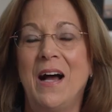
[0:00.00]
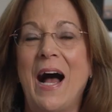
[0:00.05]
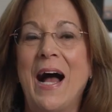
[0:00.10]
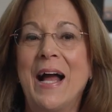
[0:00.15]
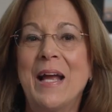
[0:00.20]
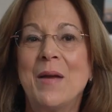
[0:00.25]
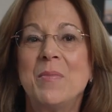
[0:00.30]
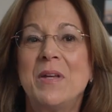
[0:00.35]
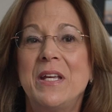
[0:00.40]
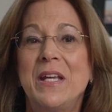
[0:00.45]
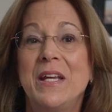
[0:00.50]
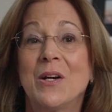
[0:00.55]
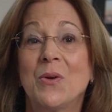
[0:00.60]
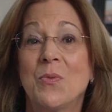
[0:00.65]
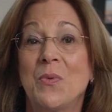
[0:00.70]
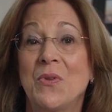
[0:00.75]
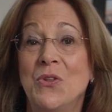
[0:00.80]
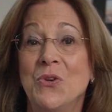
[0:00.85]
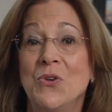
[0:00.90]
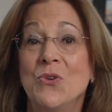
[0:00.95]
I am here
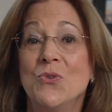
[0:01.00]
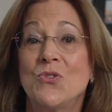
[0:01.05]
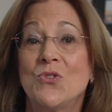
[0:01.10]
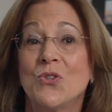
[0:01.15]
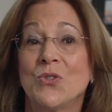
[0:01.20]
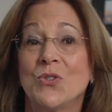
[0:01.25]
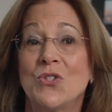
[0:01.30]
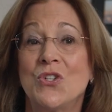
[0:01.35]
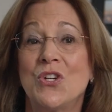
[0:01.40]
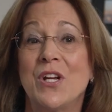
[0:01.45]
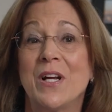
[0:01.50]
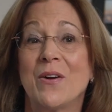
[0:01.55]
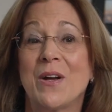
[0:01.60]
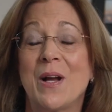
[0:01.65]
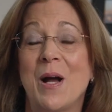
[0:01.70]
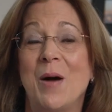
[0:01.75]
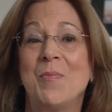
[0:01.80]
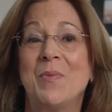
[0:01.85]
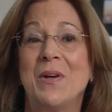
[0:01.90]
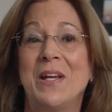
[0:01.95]
with the Neutral Chair
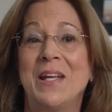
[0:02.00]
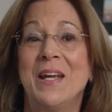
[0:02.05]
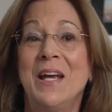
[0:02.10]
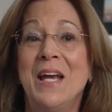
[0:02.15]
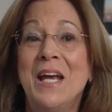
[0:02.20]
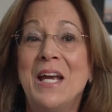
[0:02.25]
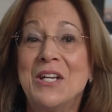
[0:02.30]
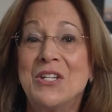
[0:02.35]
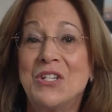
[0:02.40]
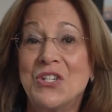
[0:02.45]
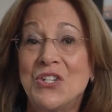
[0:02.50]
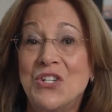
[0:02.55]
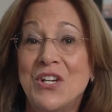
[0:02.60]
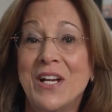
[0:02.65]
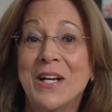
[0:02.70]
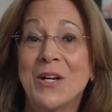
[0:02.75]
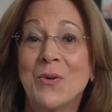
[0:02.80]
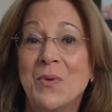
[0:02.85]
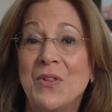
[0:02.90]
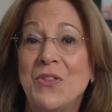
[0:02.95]
Company to
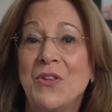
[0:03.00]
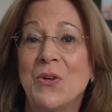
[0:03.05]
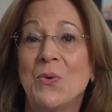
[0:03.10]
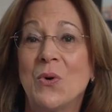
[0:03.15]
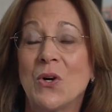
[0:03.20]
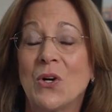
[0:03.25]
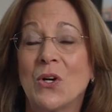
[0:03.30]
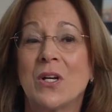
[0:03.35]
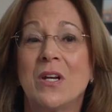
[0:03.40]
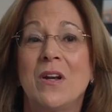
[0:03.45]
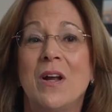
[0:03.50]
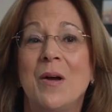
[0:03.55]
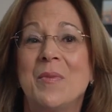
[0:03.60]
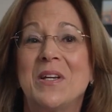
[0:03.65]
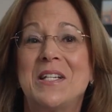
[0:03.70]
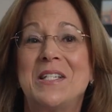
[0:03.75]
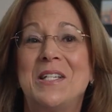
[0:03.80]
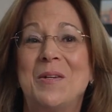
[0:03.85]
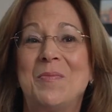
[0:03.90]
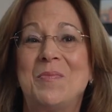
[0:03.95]
share with you
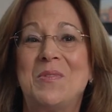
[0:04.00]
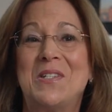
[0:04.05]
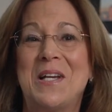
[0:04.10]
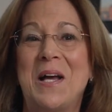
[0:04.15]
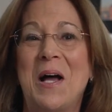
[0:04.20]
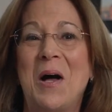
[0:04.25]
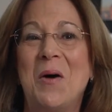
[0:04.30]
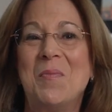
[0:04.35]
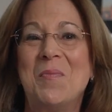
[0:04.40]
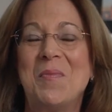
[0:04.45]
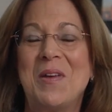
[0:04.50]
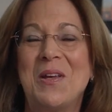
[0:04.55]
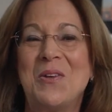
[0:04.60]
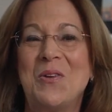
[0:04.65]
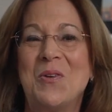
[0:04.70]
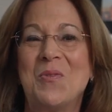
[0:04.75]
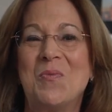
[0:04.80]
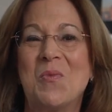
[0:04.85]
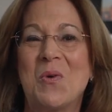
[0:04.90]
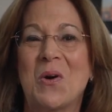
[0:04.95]
ergonomic tips to help make
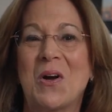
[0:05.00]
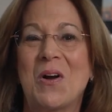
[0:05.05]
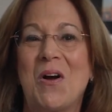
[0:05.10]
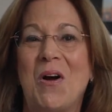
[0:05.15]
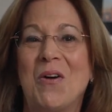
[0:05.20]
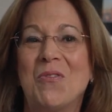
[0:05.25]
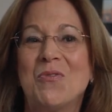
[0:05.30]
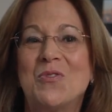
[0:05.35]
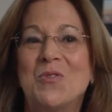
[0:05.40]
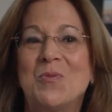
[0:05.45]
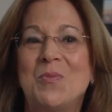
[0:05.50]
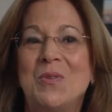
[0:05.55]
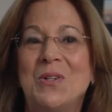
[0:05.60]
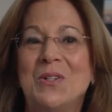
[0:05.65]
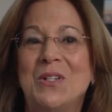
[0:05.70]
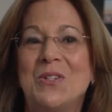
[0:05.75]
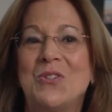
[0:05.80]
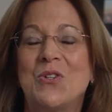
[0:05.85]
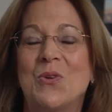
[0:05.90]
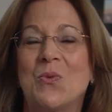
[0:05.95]
you more comfortable
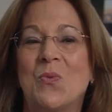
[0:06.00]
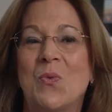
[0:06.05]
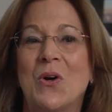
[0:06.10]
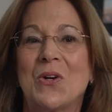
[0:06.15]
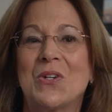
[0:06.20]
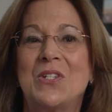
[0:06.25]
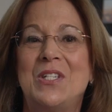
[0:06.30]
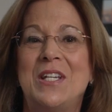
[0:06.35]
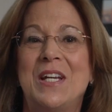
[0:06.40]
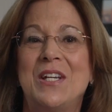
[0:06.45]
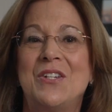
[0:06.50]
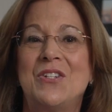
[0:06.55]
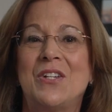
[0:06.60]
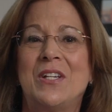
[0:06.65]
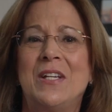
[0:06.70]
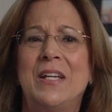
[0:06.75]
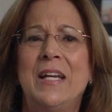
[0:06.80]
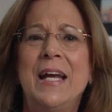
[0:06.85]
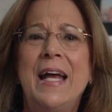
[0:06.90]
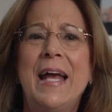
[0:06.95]
at your
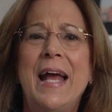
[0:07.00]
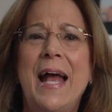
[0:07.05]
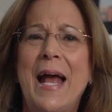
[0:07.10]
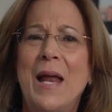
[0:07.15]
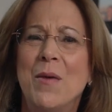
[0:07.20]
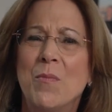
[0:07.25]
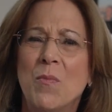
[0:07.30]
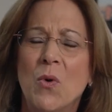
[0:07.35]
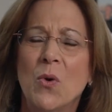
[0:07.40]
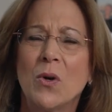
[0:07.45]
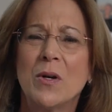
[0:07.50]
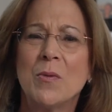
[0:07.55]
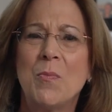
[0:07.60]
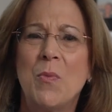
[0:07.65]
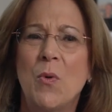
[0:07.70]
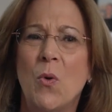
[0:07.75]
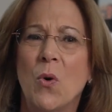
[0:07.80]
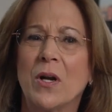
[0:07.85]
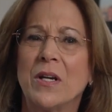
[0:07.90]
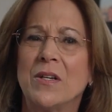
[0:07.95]
workstation and, more
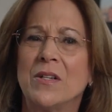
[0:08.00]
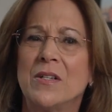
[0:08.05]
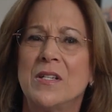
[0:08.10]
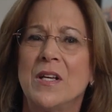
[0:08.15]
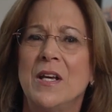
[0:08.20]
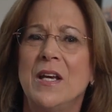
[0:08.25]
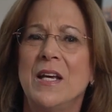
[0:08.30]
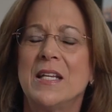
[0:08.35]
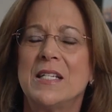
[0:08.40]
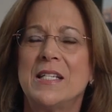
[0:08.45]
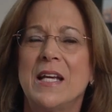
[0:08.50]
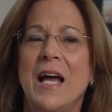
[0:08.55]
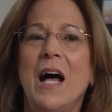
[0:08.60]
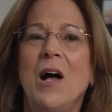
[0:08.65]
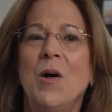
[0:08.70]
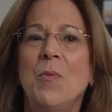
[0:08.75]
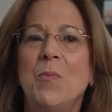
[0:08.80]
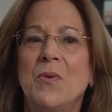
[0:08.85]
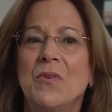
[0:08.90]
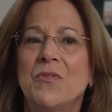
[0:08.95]
important, to
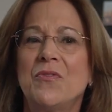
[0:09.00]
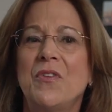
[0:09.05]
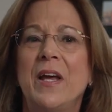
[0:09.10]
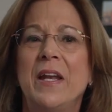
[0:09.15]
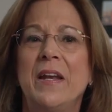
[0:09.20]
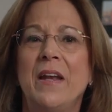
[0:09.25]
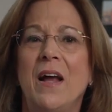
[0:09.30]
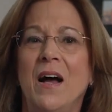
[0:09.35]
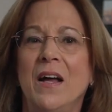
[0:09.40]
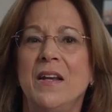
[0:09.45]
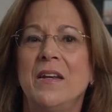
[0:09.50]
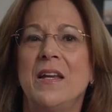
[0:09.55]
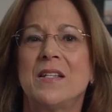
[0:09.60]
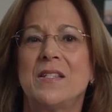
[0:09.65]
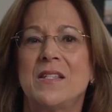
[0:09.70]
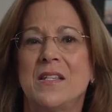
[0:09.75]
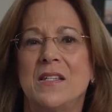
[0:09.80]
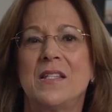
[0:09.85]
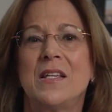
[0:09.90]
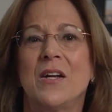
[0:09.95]
help prevent
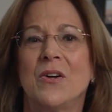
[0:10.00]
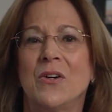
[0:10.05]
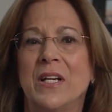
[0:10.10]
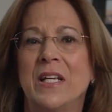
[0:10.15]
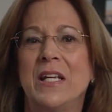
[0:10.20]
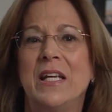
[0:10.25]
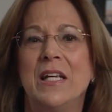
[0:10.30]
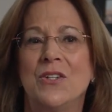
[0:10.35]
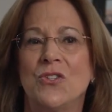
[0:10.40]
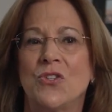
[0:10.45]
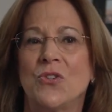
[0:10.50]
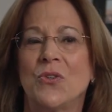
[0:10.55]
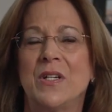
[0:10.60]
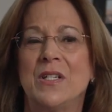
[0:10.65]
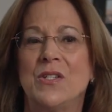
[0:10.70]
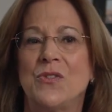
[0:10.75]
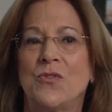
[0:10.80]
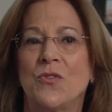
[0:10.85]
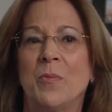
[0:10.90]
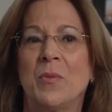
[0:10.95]
unnecessary
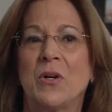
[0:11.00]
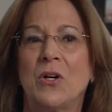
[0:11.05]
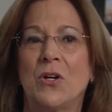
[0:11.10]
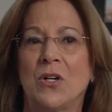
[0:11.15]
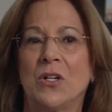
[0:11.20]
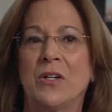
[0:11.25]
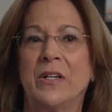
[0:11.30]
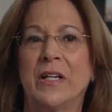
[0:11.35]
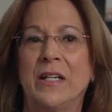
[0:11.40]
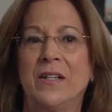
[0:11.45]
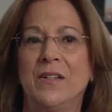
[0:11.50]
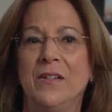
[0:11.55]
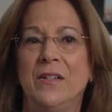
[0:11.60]
injuries from occurring.